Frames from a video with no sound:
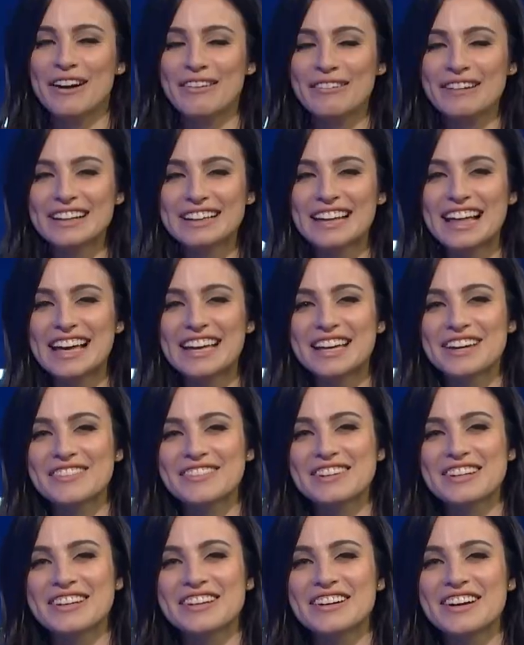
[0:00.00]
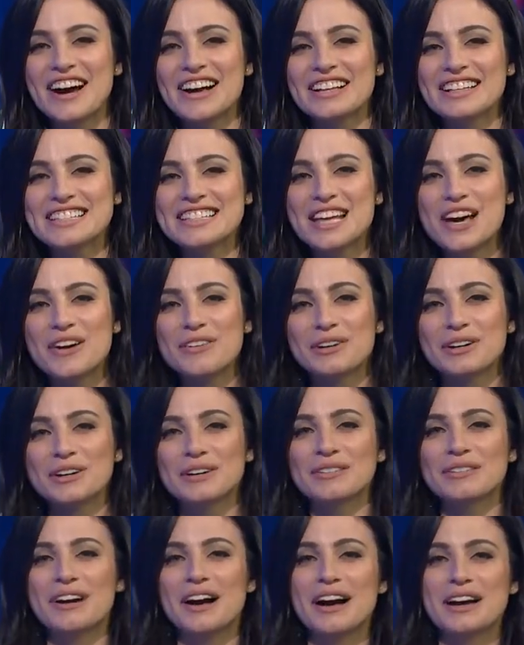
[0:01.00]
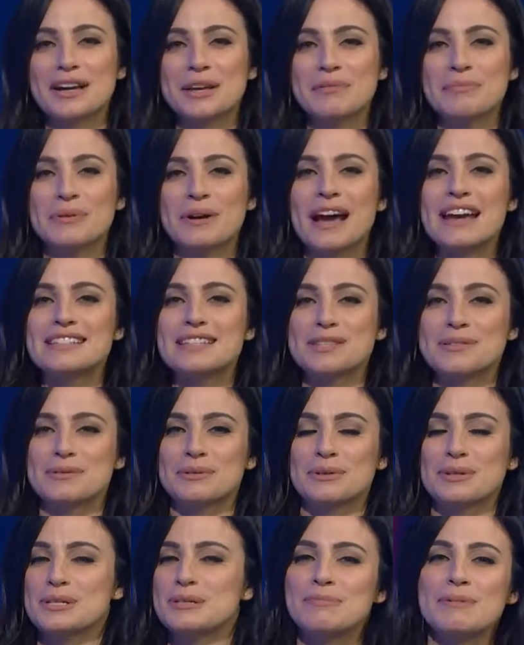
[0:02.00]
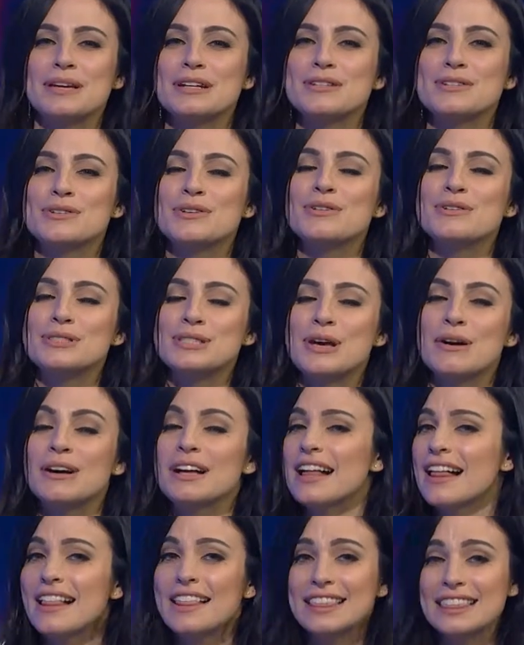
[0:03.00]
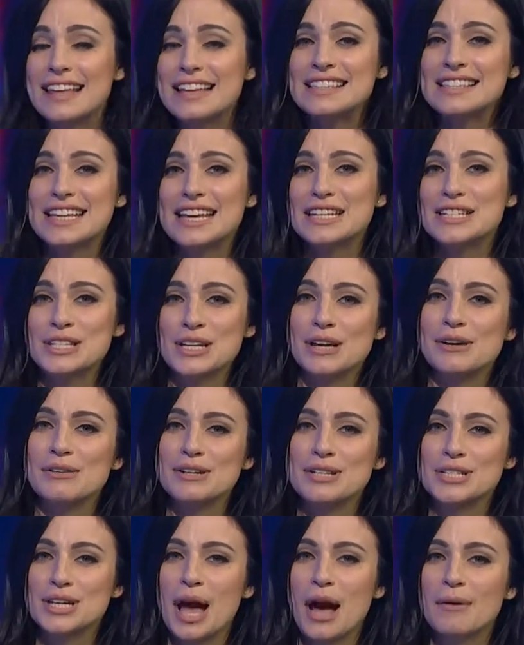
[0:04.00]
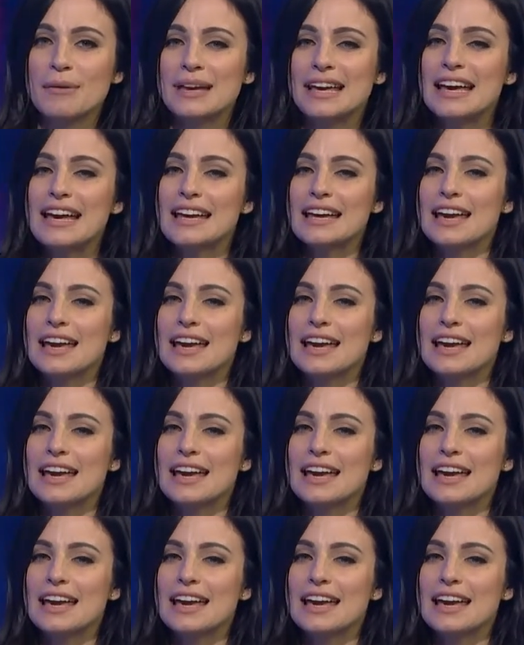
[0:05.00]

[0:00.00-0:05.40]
when we like it, when you call us out when we're wrong, and praise us when we're spitting true. So let's get to it, okay. shall we?